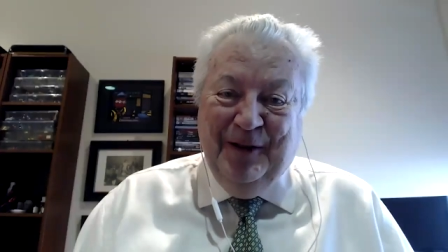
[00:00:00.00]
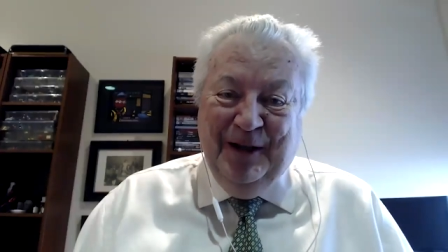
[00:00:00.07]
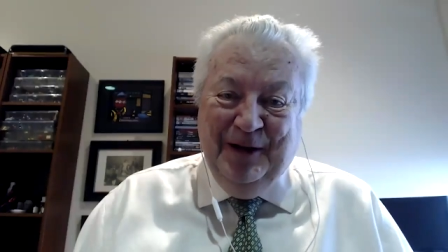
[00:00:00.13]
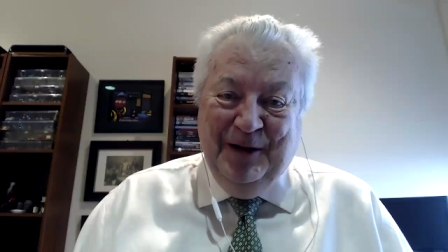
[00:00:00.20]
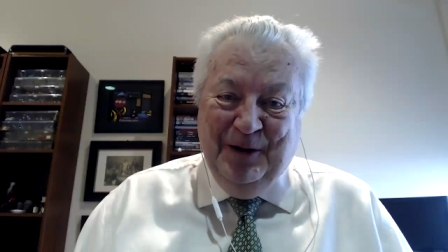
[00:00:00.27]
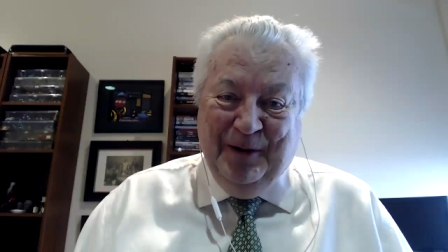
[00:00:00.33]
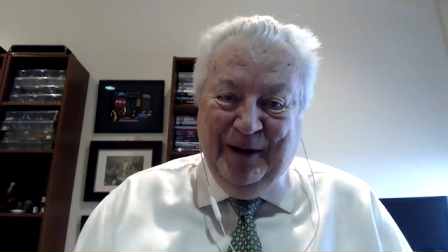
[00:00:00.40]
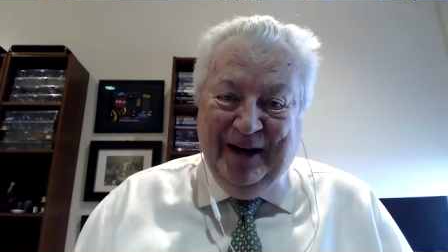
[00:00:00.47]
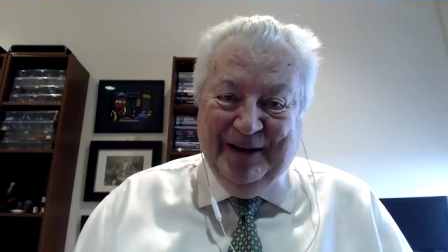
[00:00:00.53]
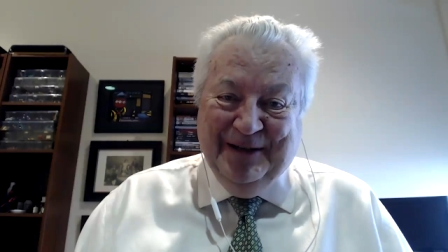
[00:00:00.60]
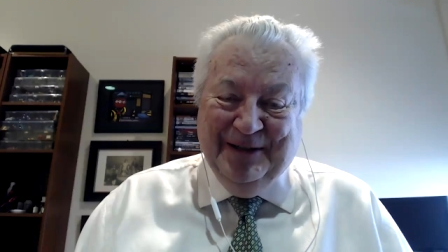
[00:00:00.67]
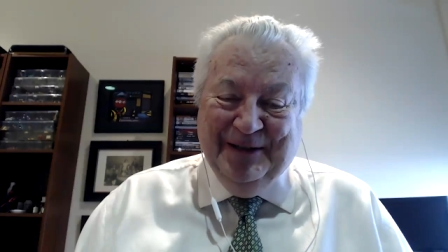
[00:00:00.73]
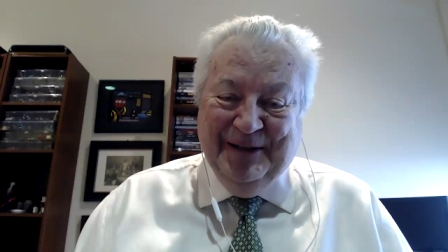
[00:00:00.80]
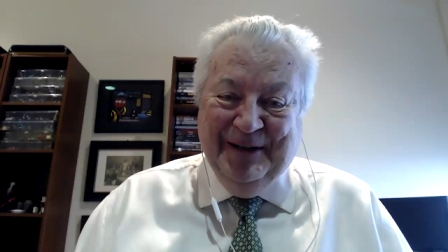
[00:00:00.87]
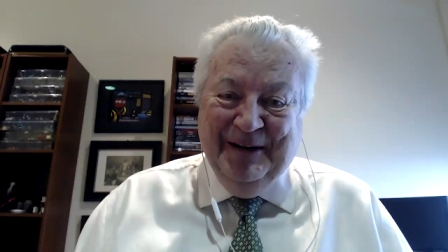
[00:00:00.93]
the U.S.,
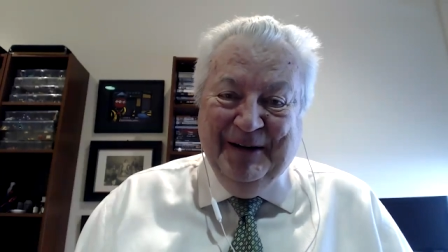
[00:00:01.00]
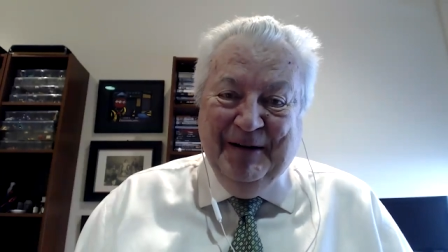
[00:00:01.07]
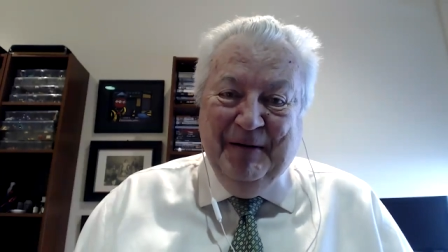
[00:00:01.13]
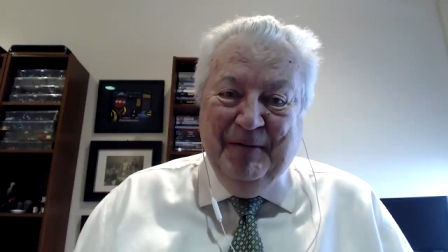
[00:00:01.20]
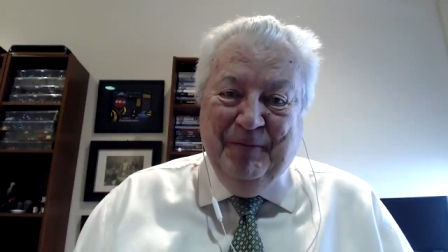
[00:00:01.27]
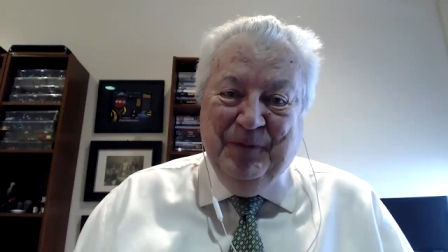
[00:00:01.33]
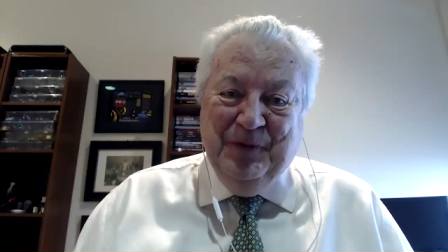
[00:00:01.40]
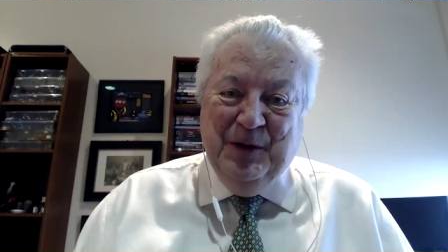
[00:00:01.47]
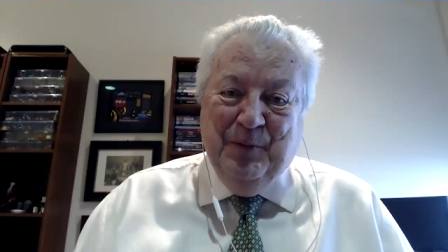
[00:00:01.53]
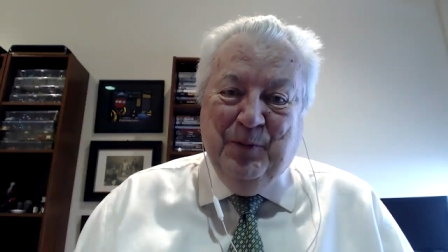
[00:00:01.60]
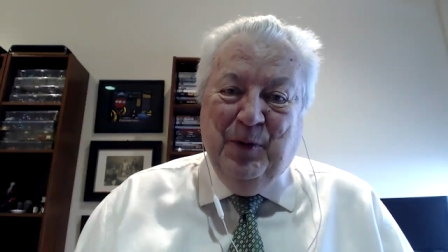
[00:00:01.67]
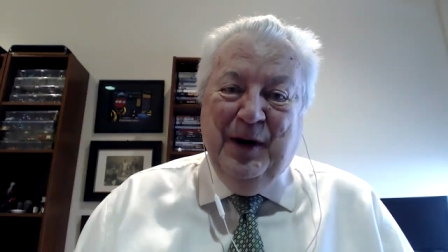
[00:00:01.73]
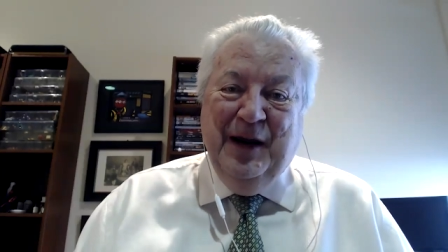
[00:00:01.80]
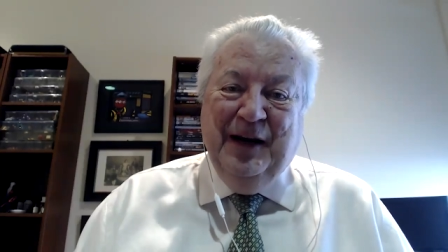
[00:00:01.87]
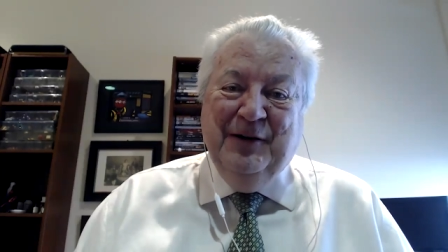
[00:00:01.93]
to
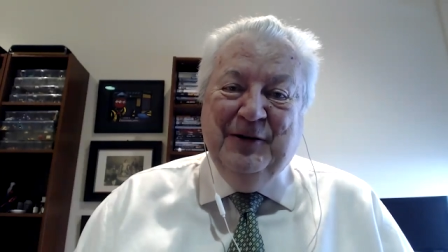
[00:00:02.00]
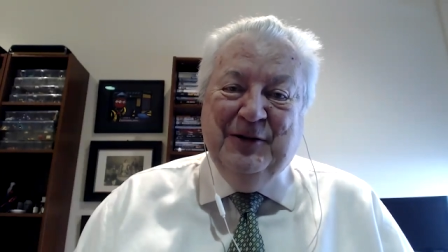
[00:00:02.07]
bring